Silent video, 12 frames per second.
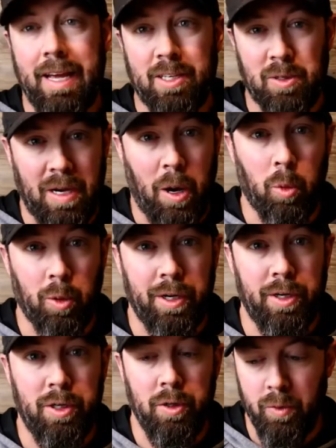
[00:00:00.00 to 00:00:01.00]
So now what we're
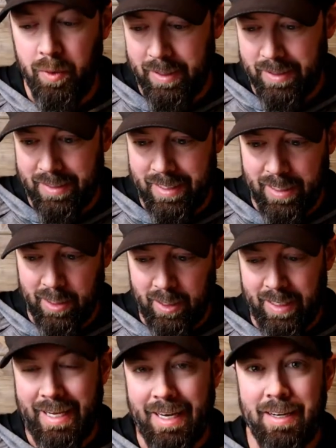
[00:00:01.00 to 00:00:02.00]
going to do is
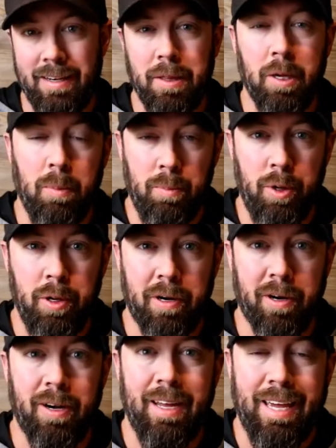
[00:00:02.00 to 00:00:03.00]
get into the
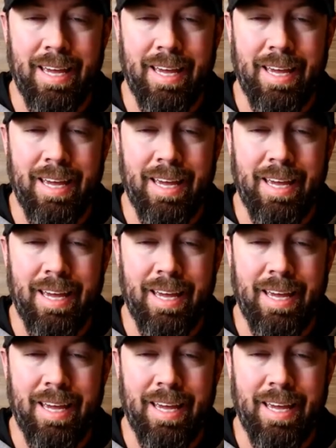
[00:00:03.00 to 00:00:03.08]
computer